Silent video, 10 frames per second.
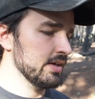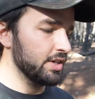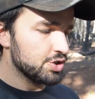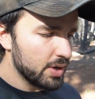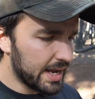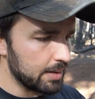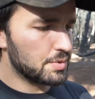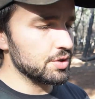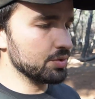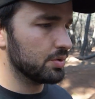So I
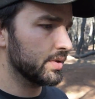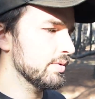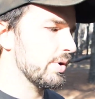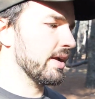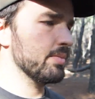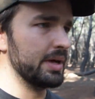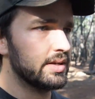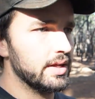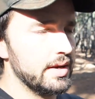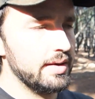absolutely
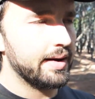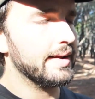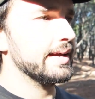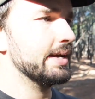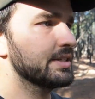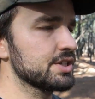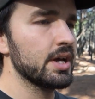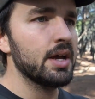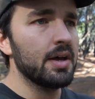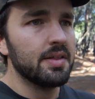recommend it, not as
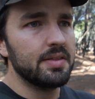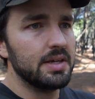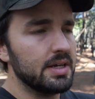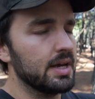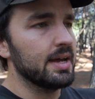the